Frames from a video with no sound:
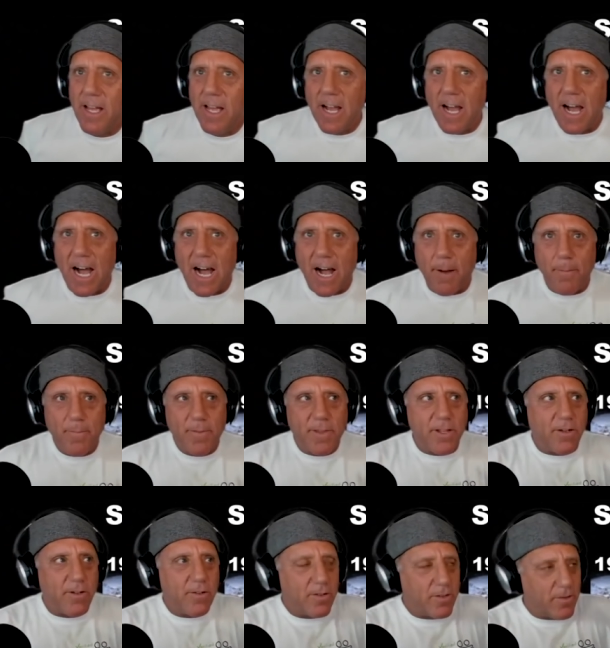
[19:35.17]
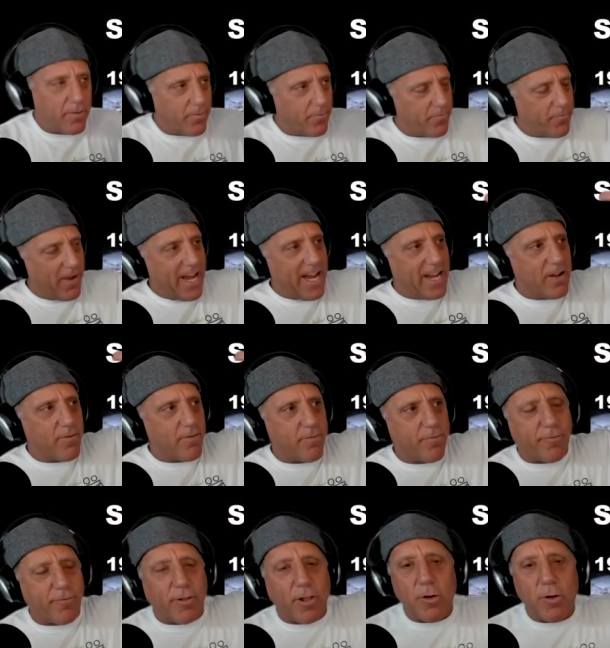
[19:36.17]
to fake
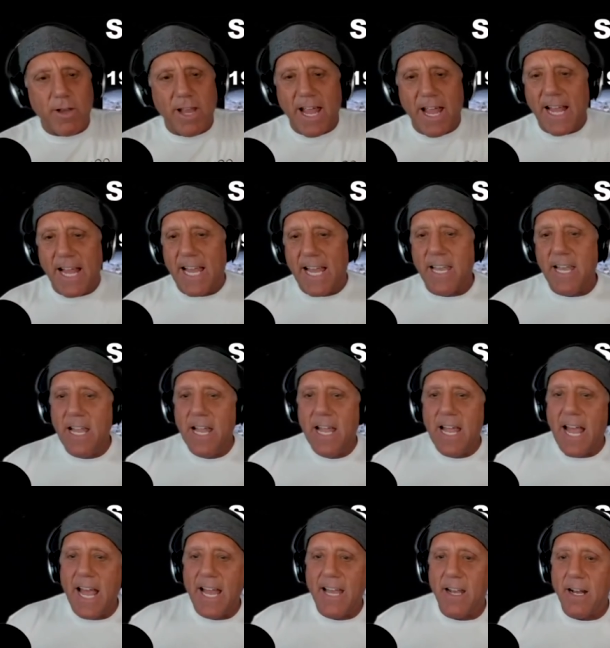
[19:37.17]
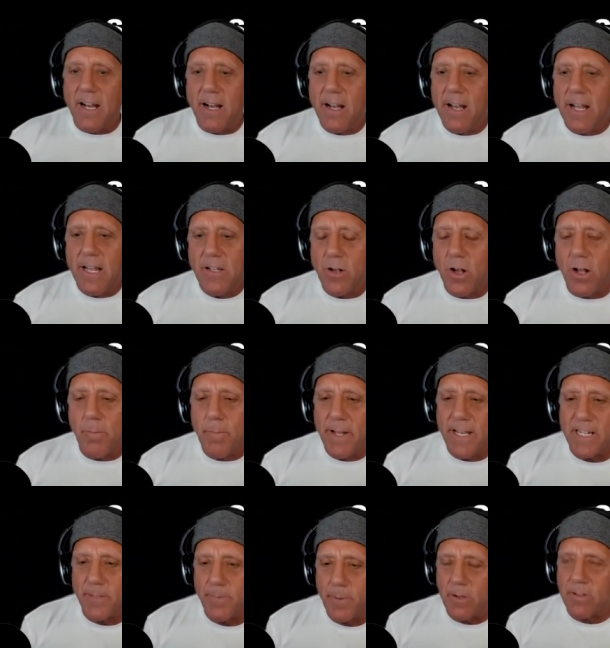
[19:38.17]
floating, and it's all been
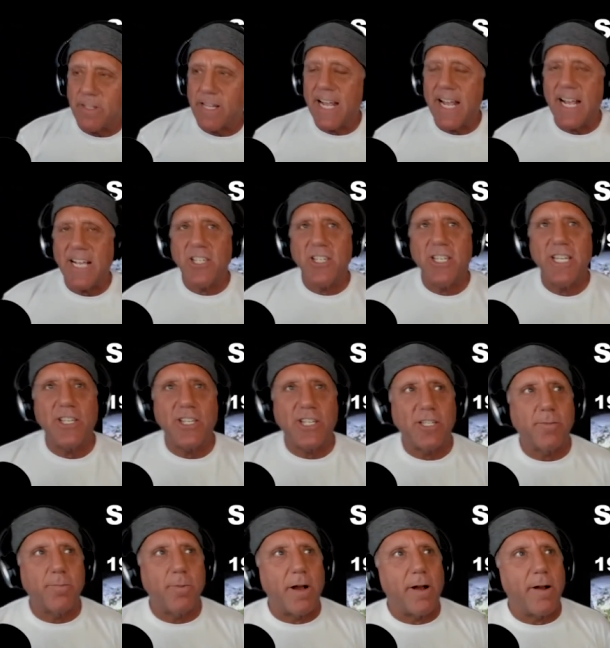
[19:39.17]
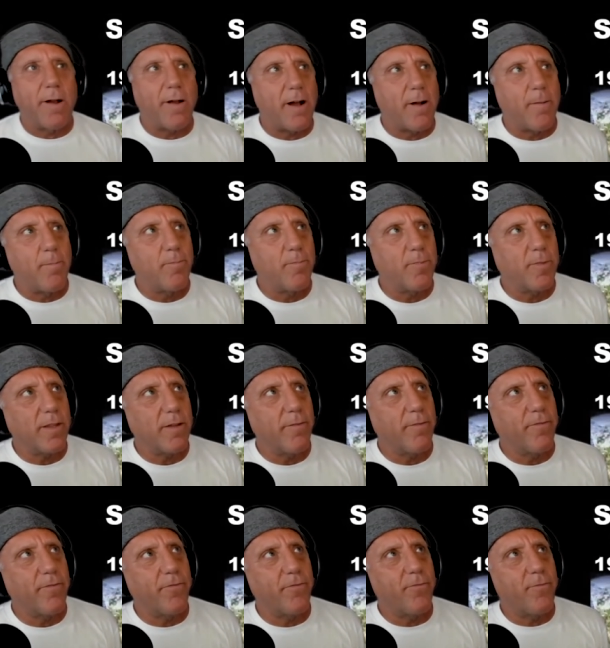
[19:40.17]
exposed. I actually just
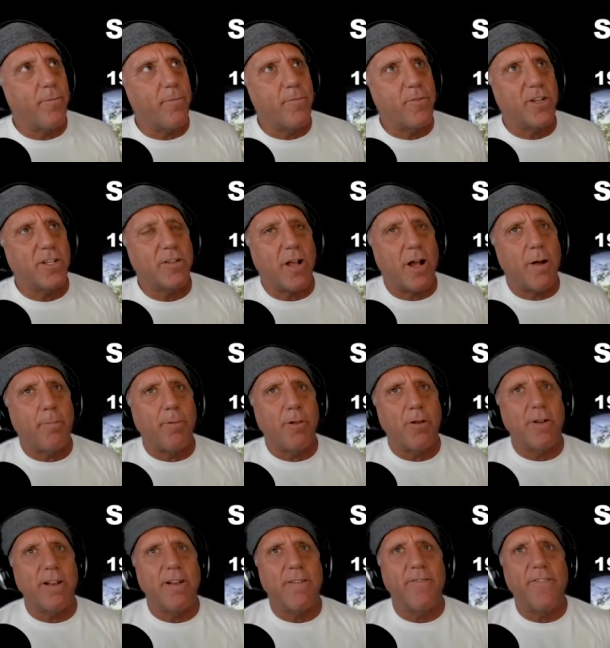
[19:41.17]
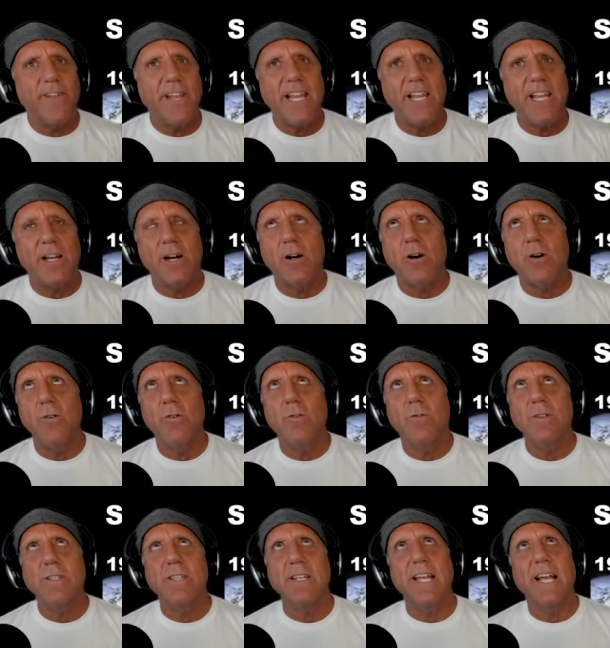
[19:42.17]
uploaded a video.
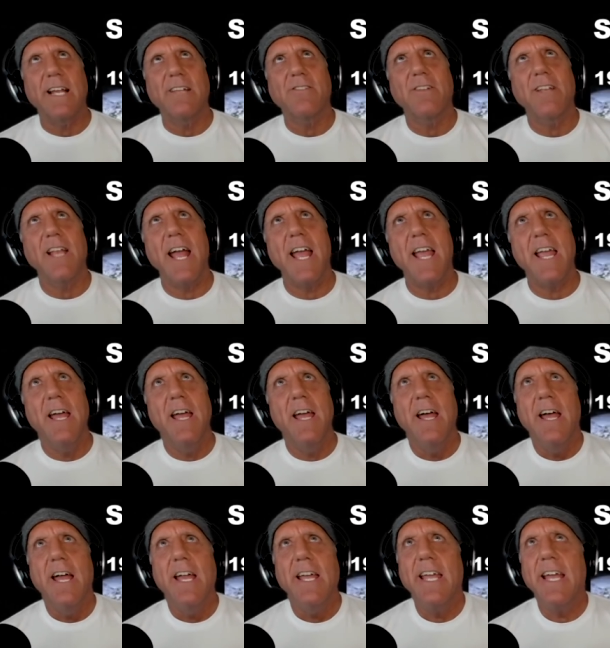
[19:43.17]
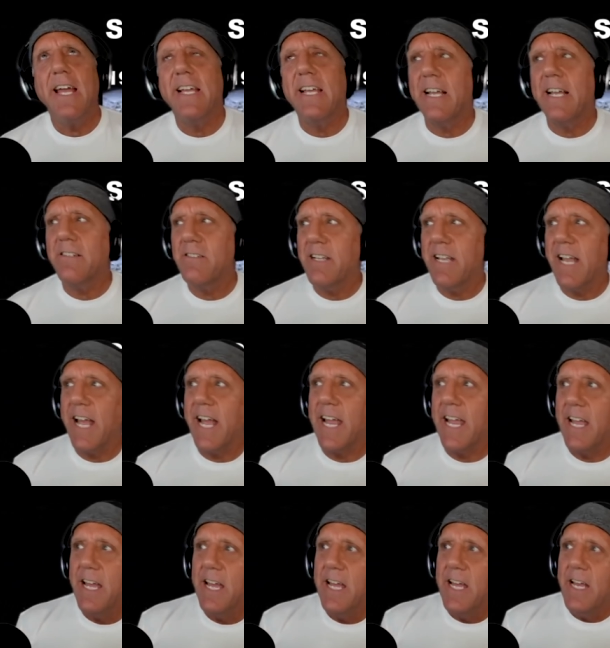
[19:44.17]
Was it yesterday? Yeah,
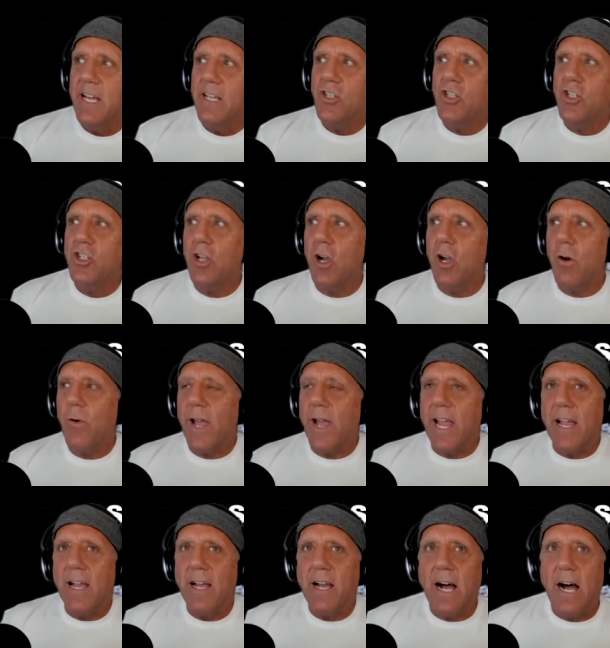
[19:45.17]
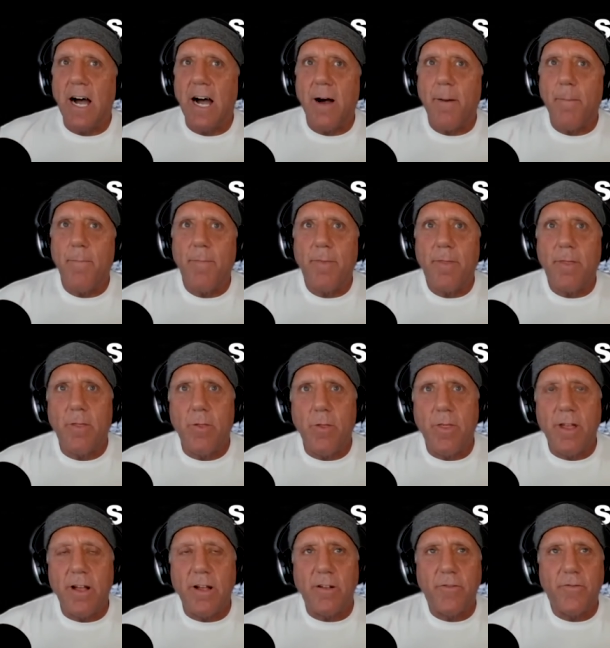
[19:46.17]
yesterday, showing
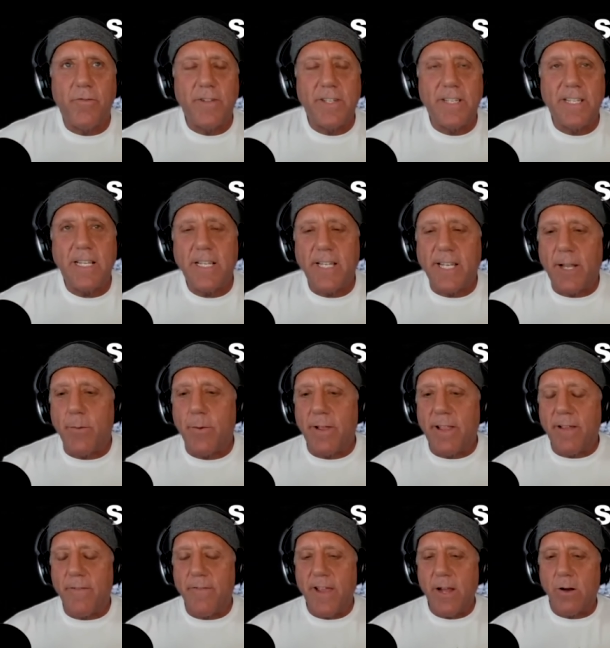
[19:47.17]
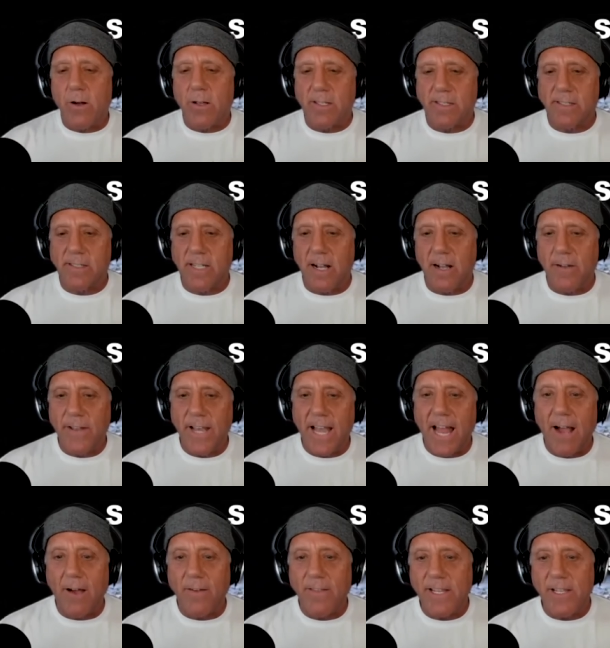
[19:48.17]
the facility where they fake all this stuff and
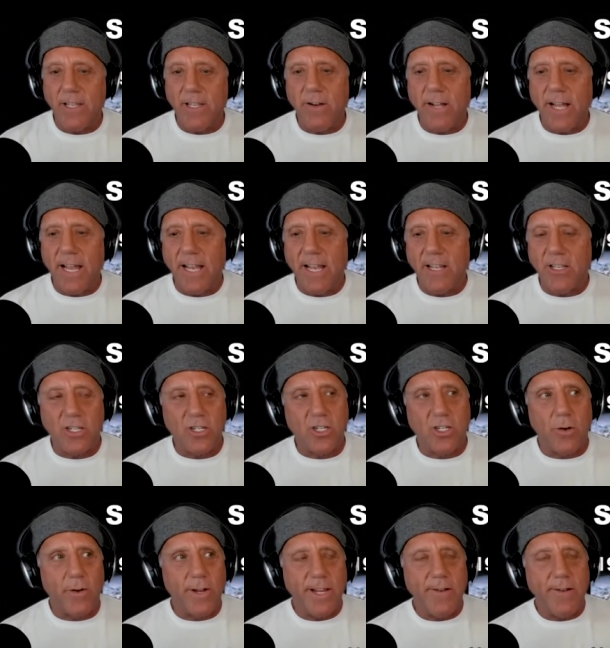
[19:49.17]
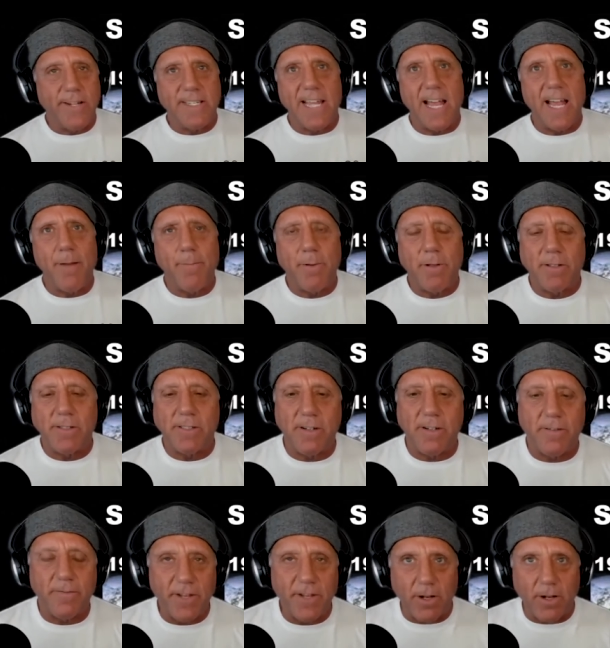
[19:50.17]
how they do it, and just showing you examples of,